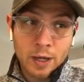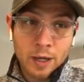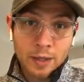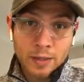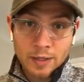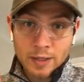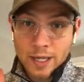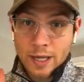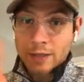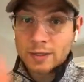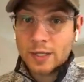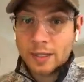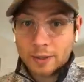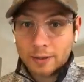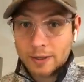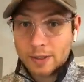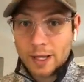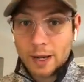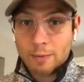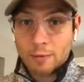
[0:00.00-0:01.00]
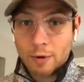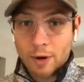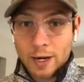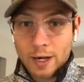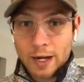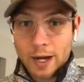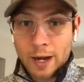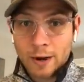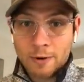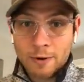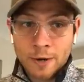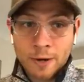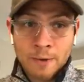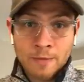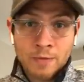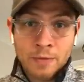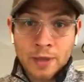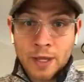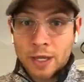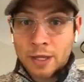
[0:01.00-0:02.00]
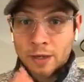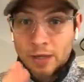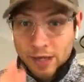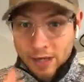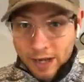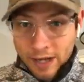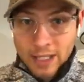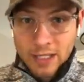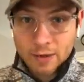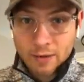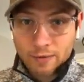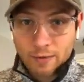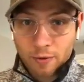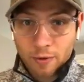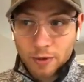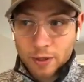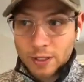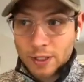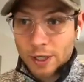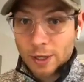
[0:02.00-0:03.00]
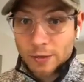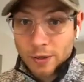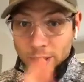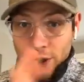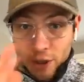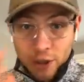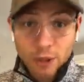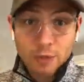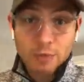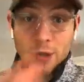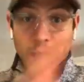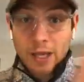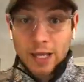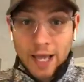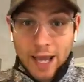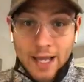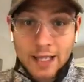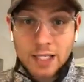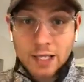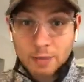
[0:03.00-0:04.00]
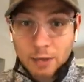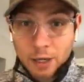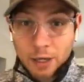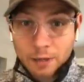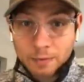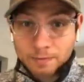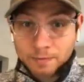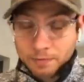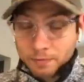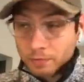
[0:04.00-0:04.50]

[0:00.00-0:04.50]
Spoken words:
sales cycle step right now that you did an estimate for this year, they should be in the estimated.